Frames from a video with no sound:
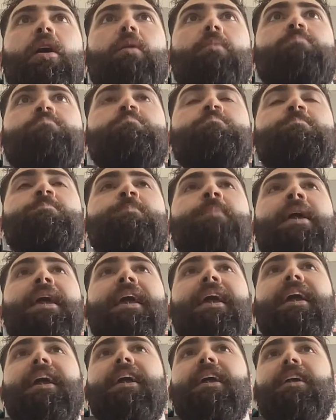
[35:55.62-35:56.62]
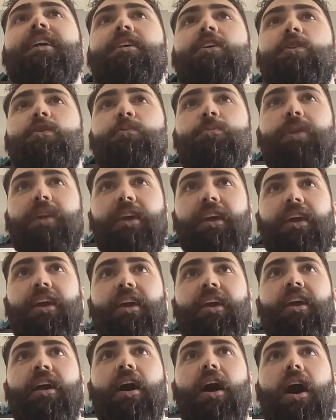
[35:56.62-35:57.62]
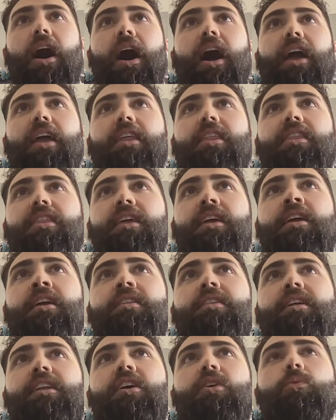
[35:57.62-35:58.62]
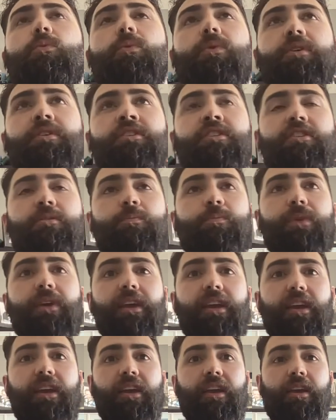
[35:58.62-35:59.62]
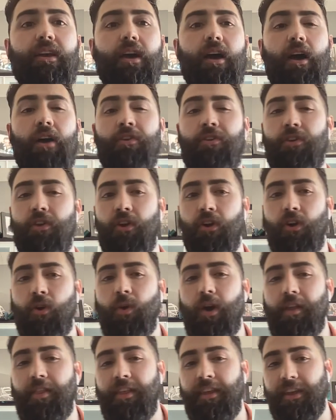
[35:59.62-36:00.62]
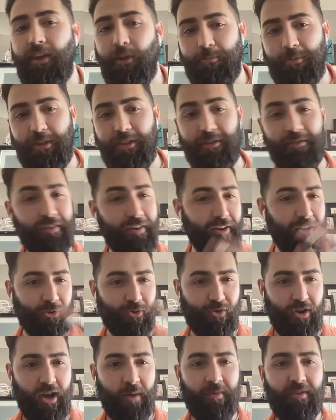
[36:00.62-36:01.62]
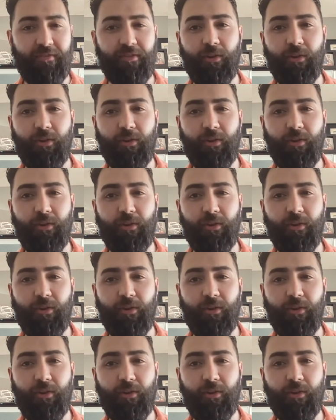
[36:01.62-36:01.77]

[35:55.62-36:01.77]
Maybe. I think that it wouldn't be a no. I think it'd be the very drama